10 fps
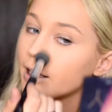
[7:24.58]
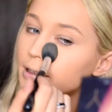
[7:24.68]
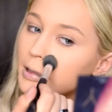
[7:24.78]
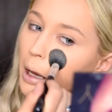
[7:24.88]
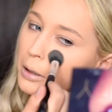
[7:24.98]

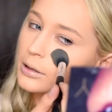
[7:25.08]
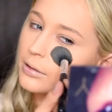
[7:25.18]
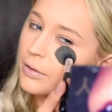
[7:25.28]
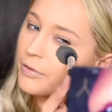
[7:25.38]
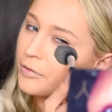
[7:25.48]
It does
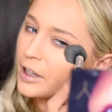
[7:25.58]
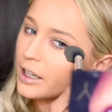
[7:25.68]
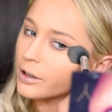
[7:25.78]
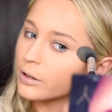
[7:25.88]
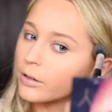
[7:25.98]

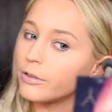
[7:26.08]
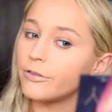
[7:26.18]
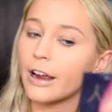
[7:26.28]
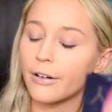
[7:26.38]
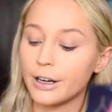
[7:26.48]
feel
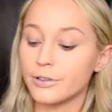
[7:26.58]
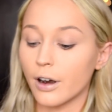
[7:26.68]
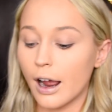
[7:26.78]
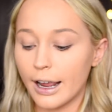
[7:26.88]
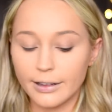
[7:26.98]
very
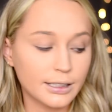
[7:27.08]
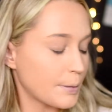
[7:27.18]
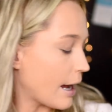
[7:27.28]
drying, this